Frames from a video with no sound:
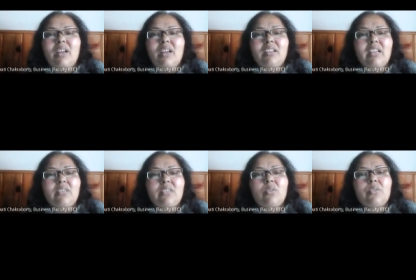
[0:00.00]
It also
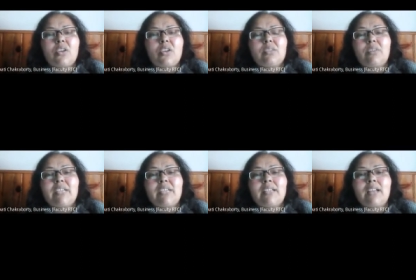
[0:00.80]
talks about
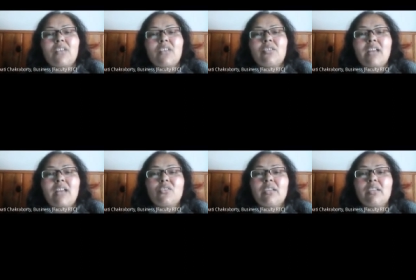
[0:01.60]
international, national and
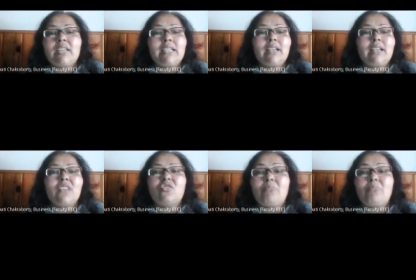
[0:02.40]
international
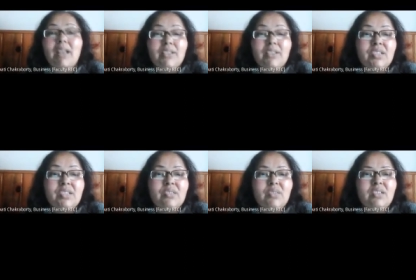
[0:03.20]
magazines. We
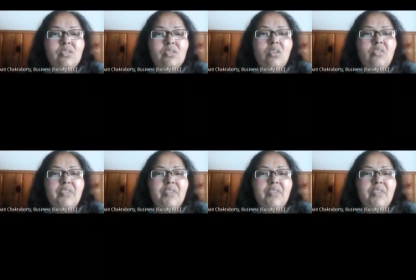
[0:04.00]
can talk of it.